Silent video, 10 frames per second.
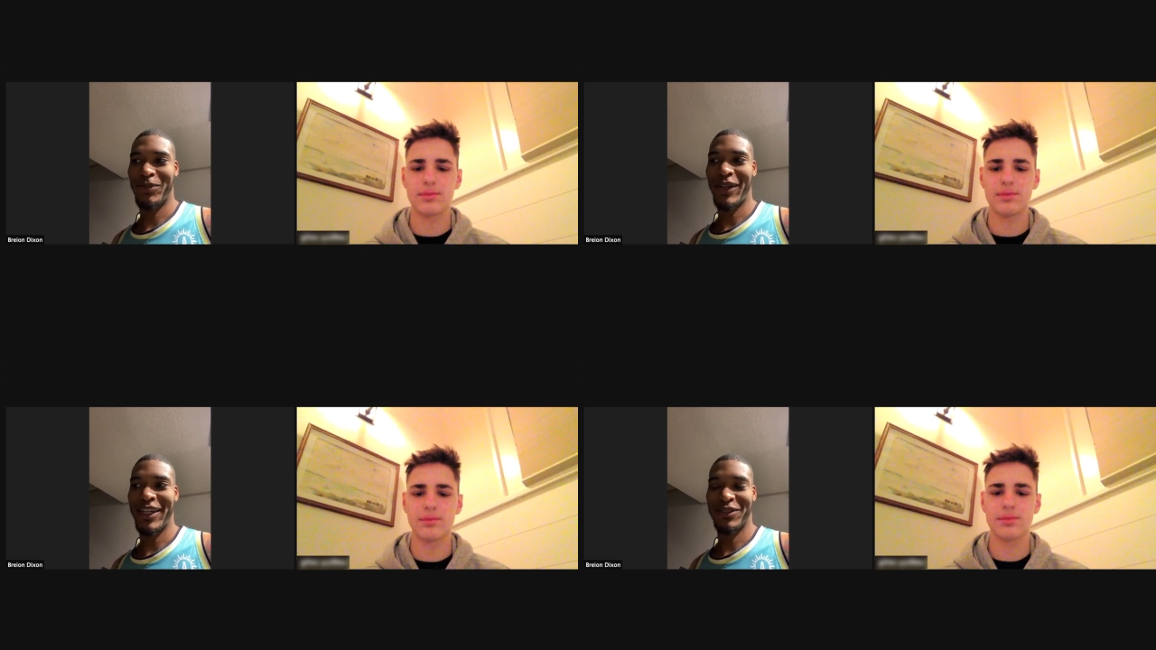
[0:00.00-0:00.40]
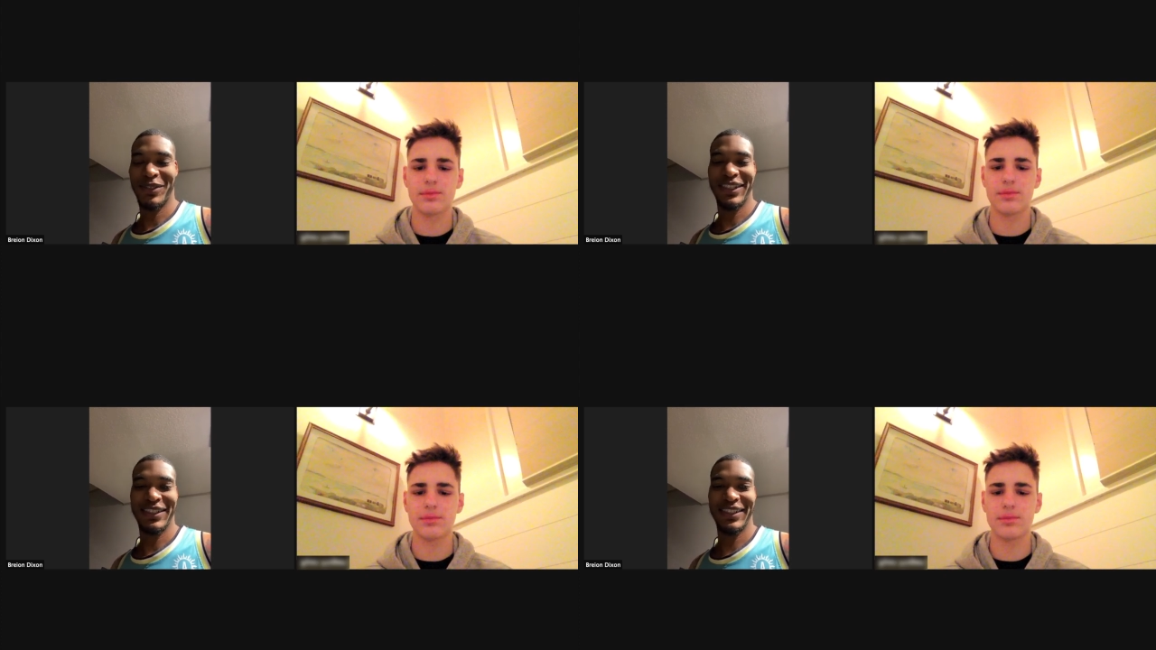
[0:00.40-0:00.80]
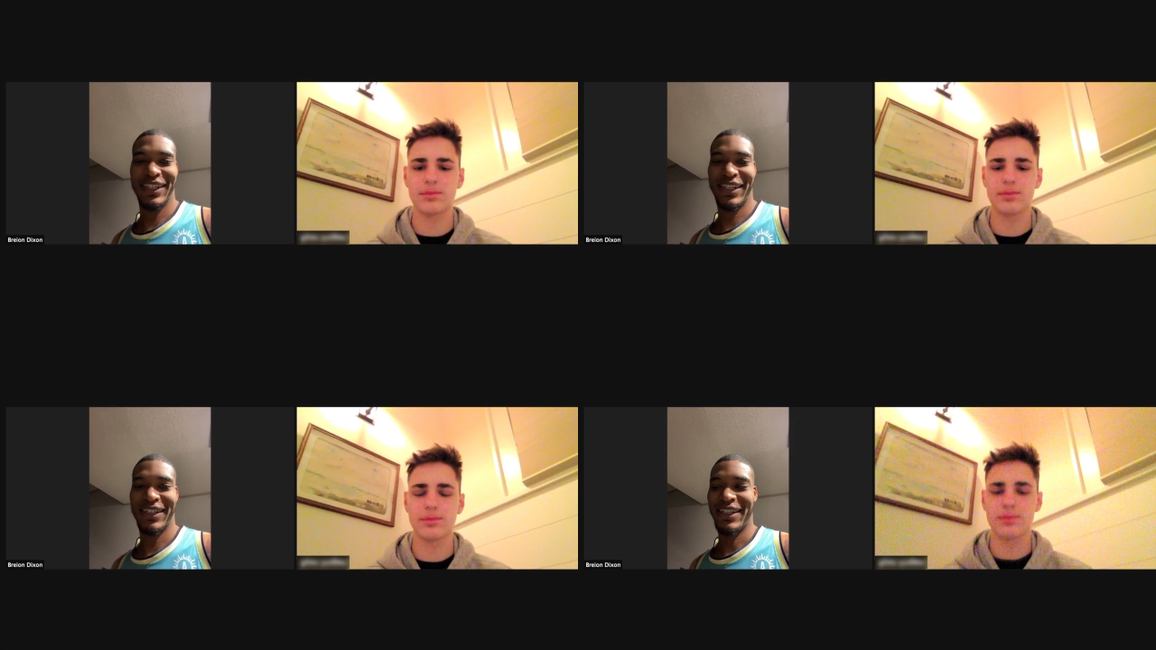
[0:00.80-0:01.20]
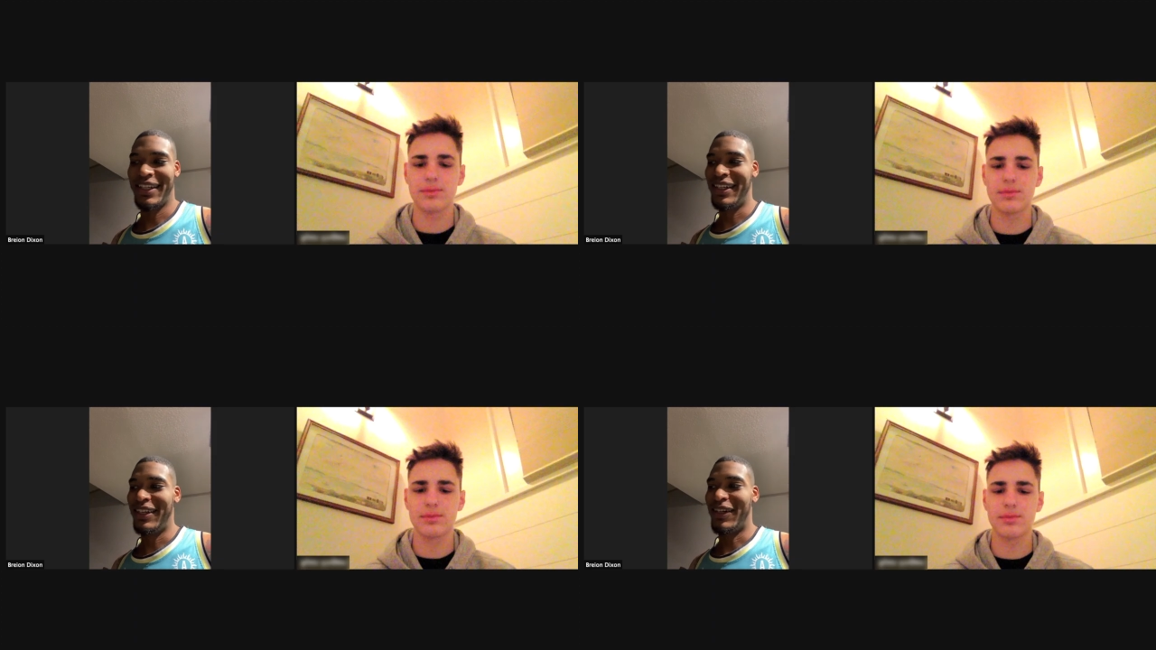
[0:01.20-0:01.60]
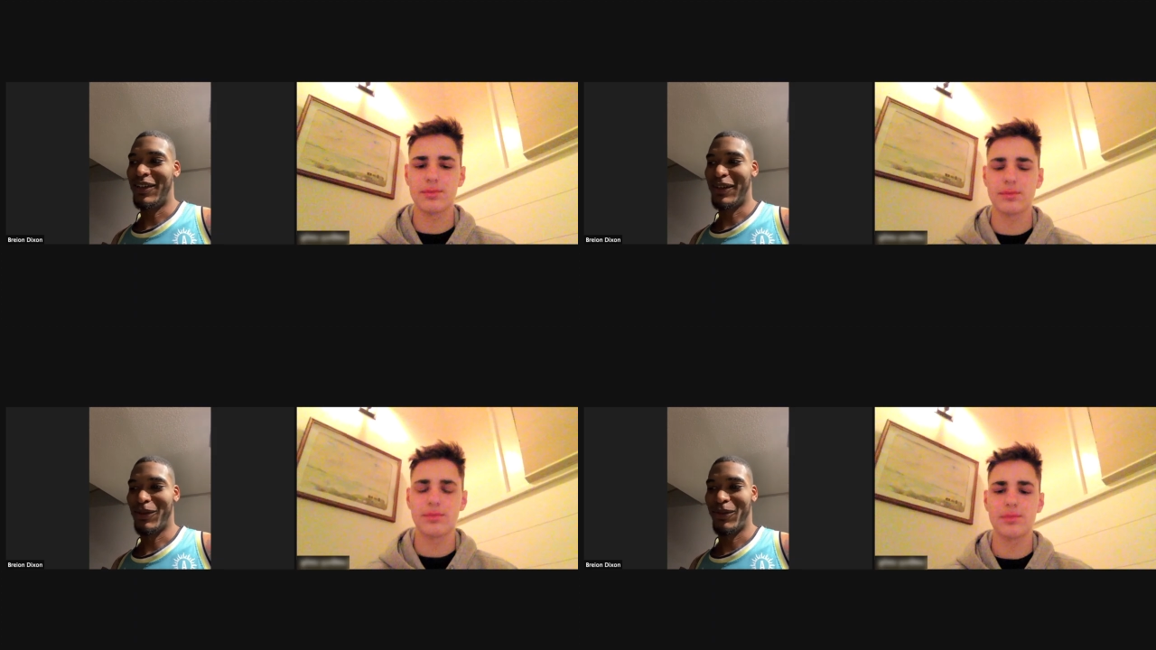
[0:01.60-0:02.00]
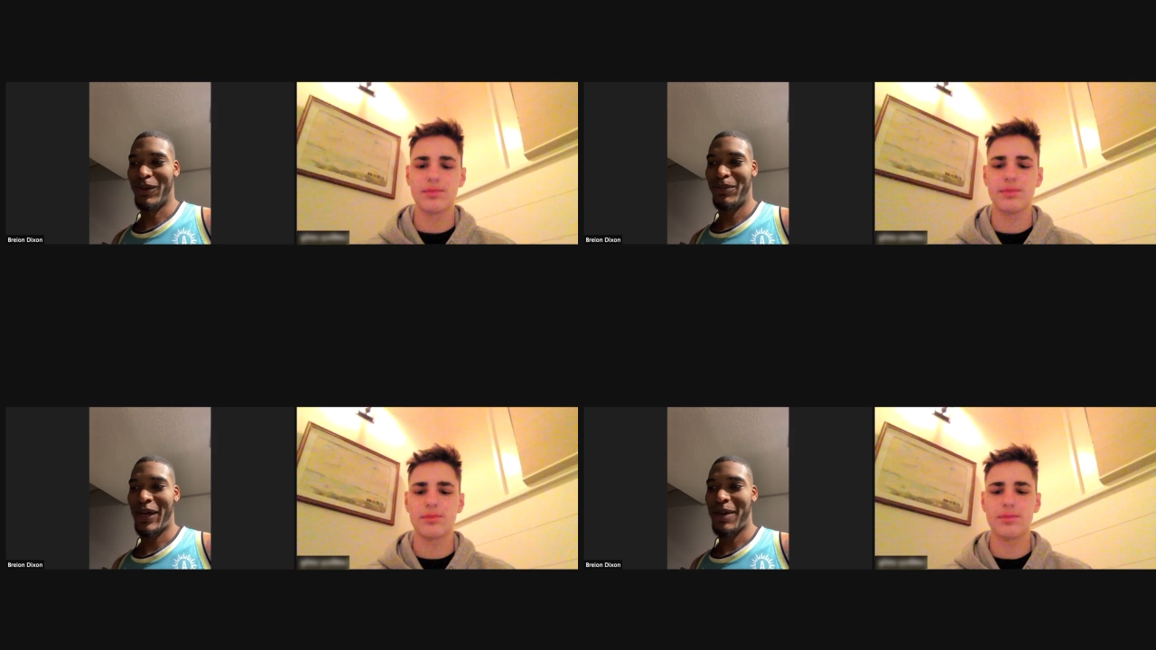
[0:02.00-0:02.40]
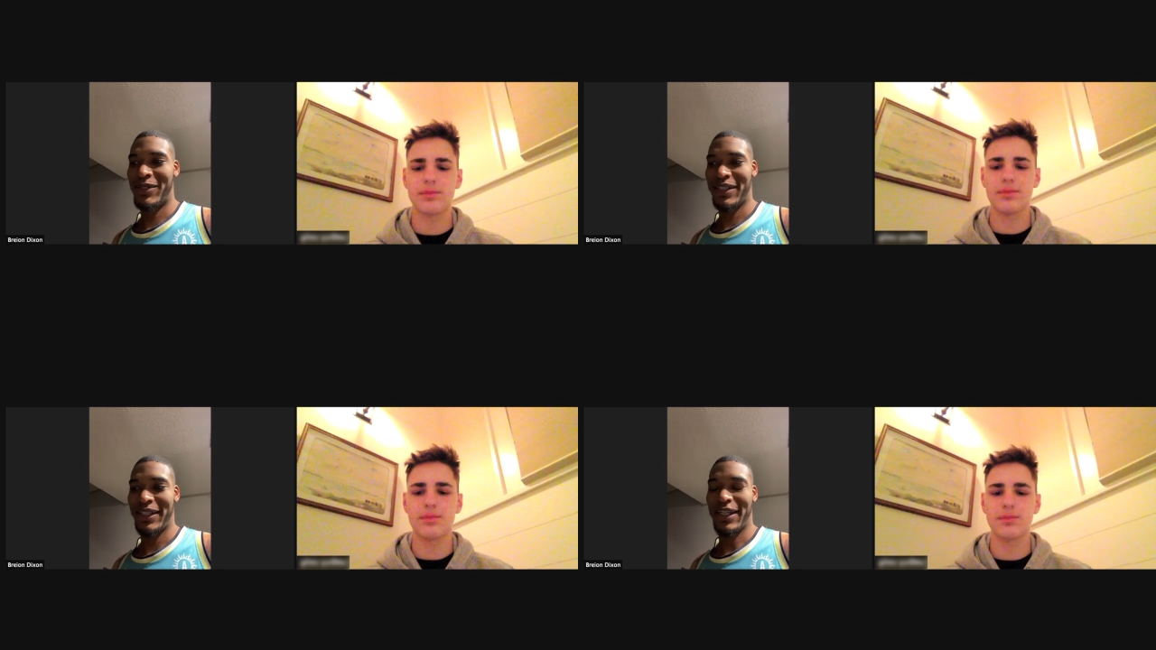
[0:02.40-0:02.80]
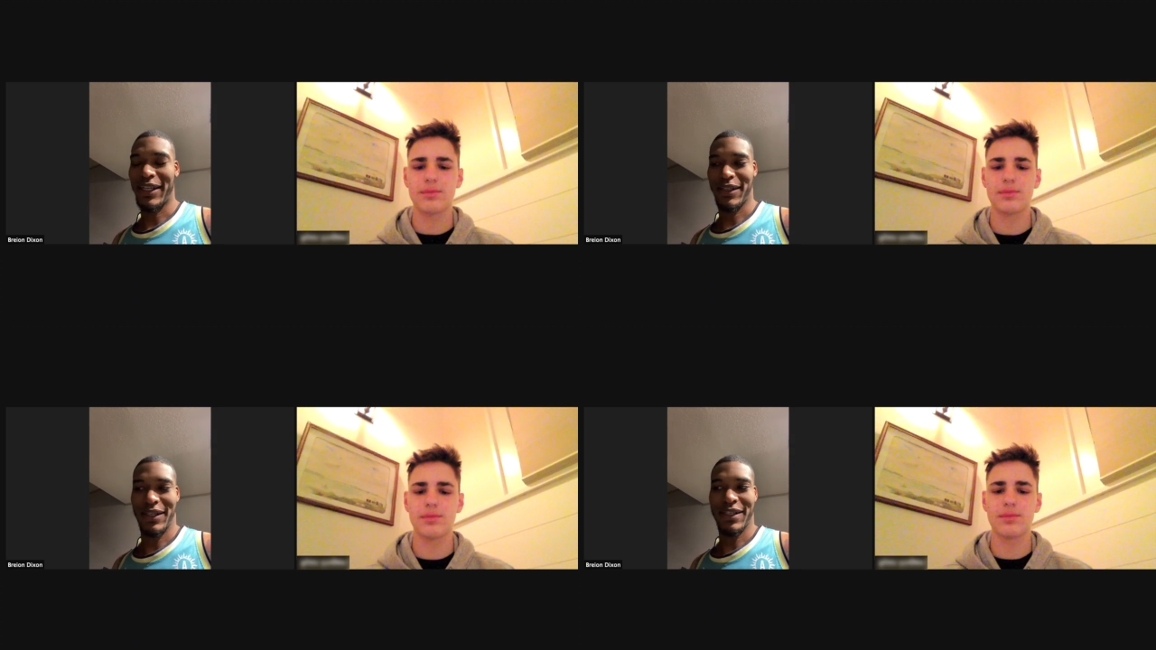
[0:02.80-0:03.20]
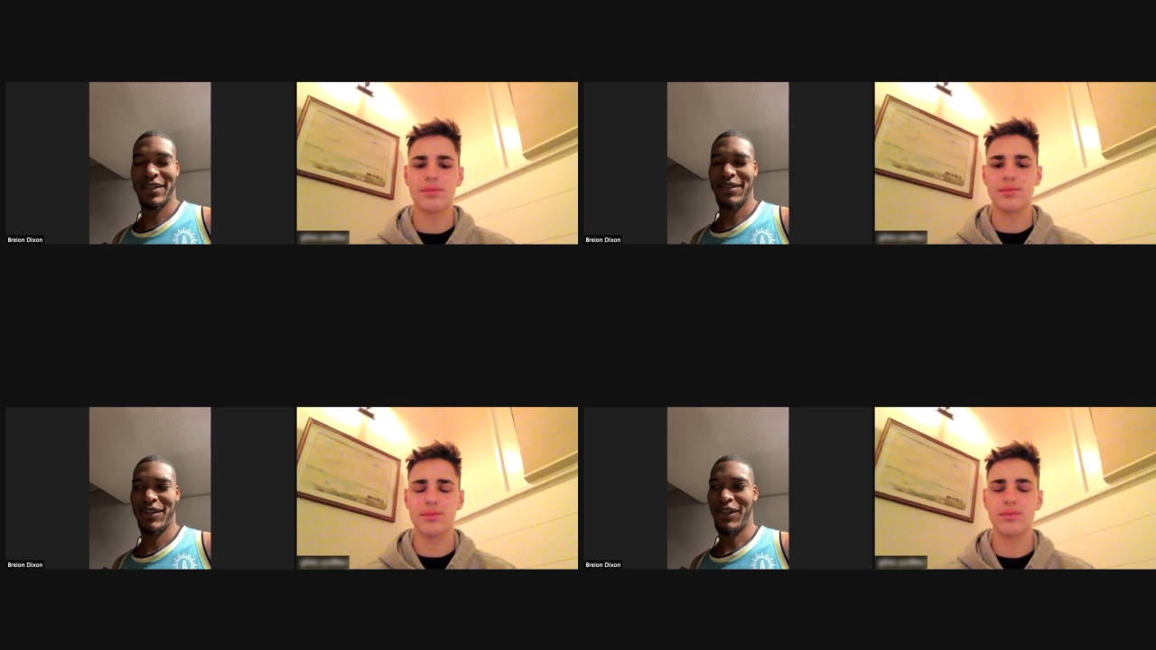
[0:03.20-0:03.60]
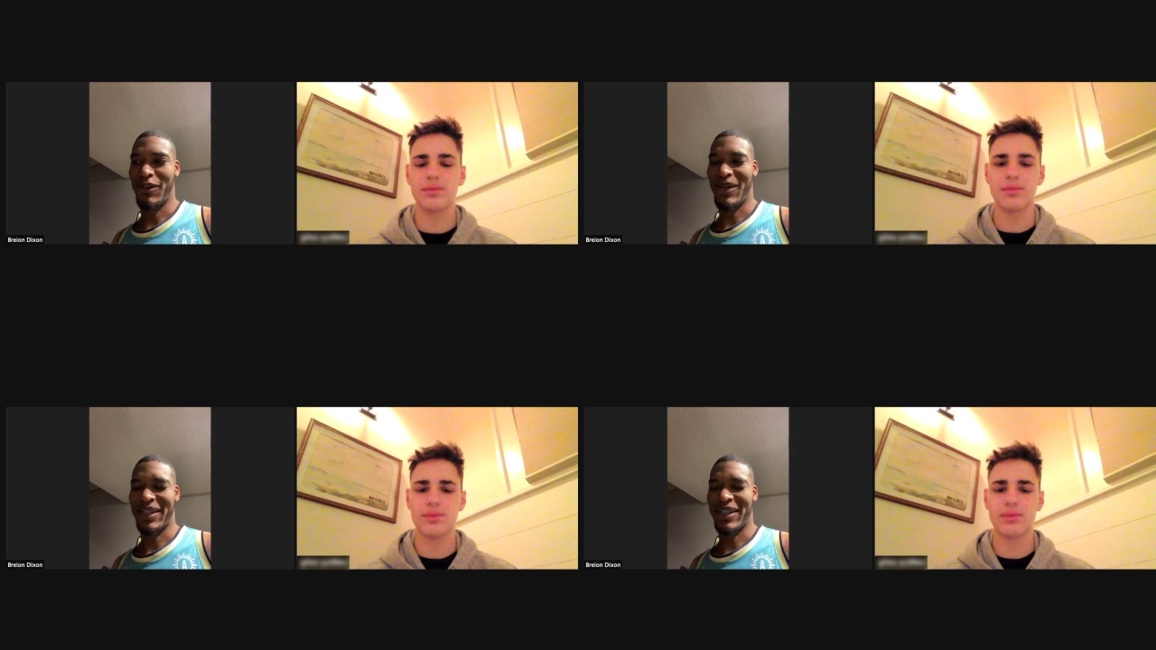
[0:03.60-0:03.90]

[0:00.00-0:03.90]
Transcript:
Speaker 1: placements this year um, with Pepsi and, uh, you know, I